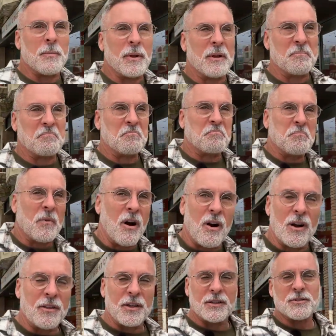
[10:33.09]
I mean, a
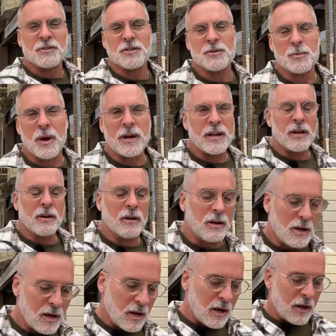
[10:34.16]
lot of things are just right here.
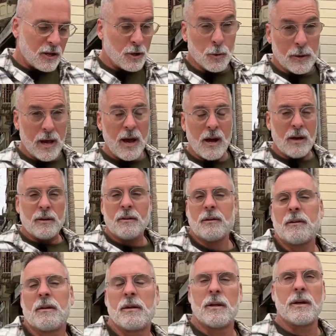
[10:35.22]
You can.
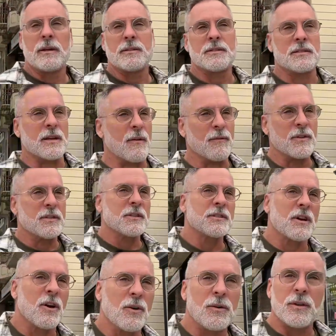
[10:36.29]
It's San
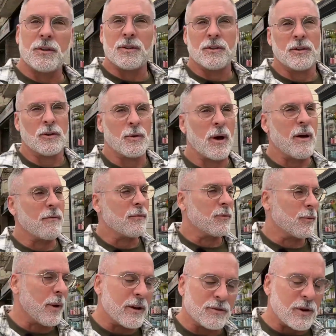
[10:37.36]
Francisco. You have
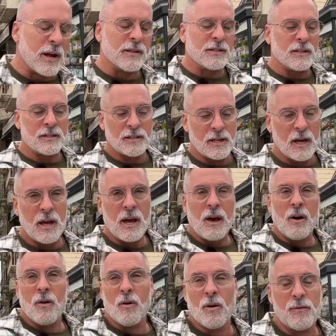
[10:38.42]
great transit,
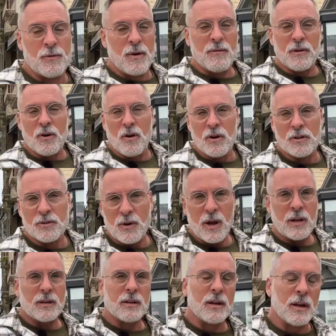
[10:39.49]
or if you have a car, it's
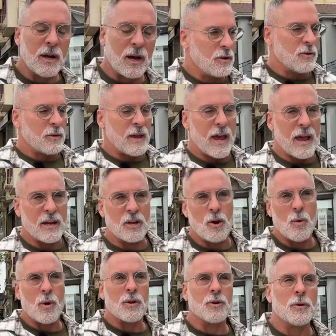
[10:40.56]
great. You can
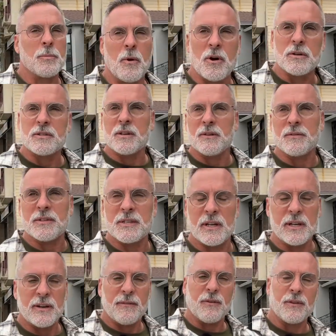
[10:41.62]
go other parts of the
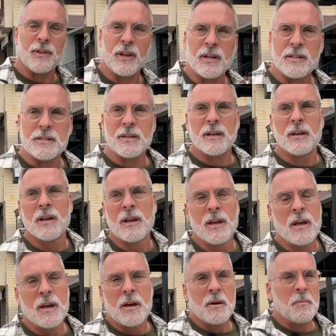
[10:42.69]
city for things,
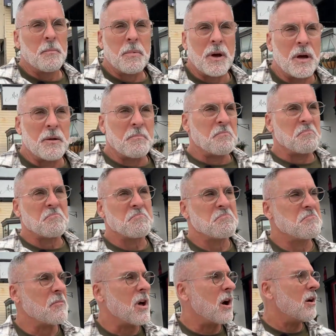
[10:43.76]
but
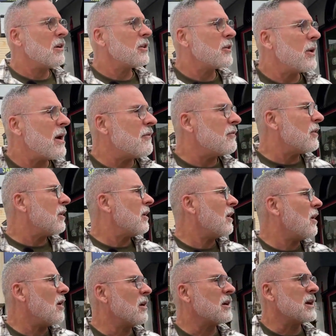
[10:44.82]
no, you have
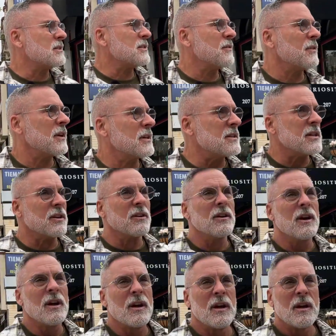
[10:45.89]
all kinds of things here
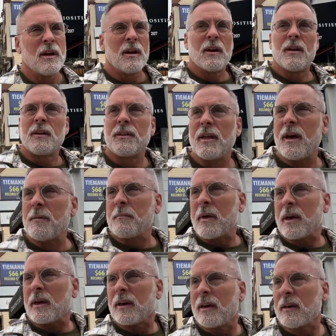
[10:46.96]
that
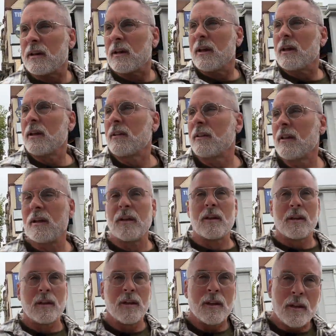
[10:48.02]
make it
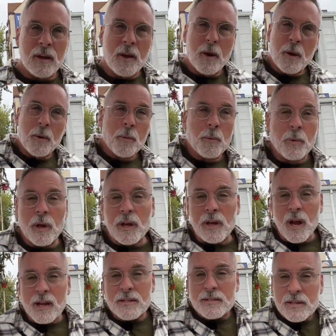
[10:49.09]
really
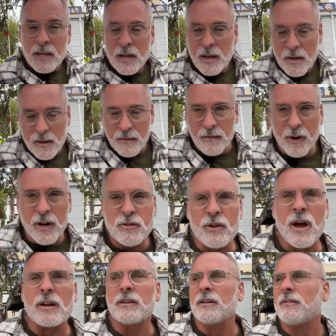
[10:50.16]
nice, very
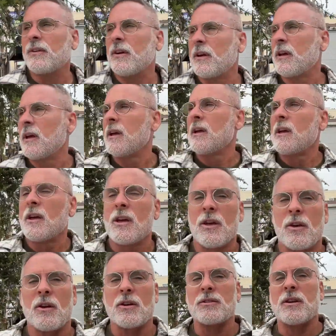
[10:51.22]
attractive.
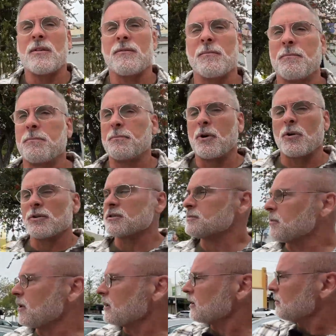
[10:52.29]
Also have
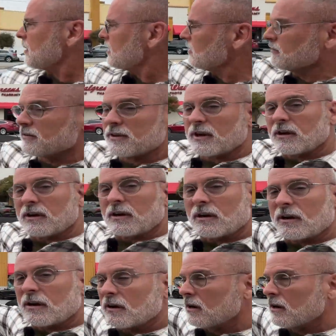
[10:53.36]
produce market right over there.